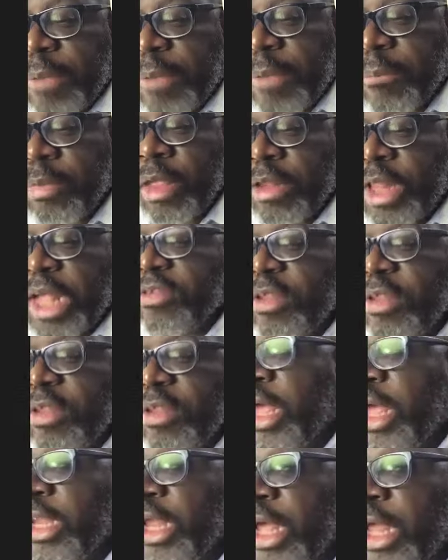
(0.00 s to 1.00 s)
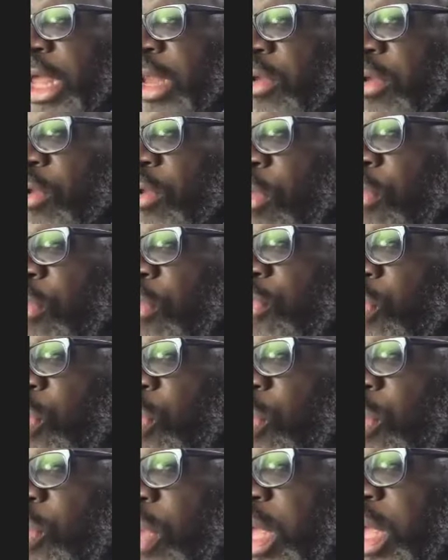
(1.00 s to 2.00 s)
there. And so that's the benefit of
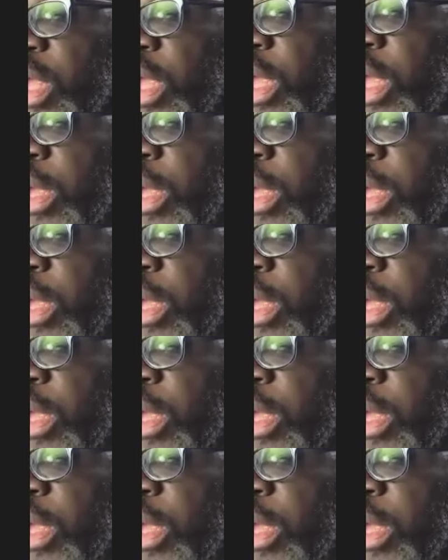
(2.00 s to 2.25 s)
that. And